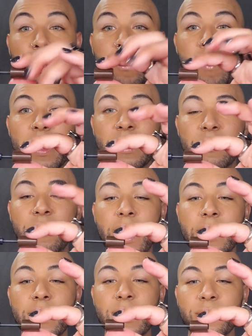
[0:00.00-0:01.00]
it took me a minute to
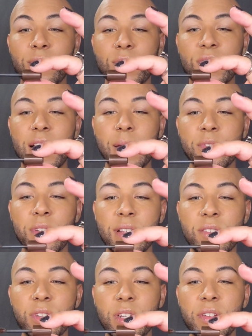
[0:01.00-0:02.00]
find this the first time, so
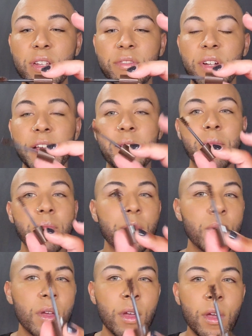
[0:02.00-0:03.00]
that's really, really funny.
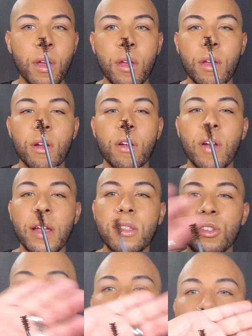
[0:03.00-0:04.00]
All right,
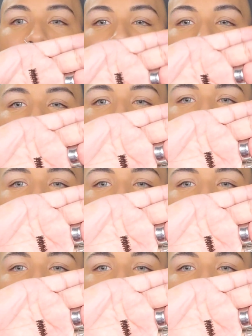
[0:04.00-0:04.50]
so here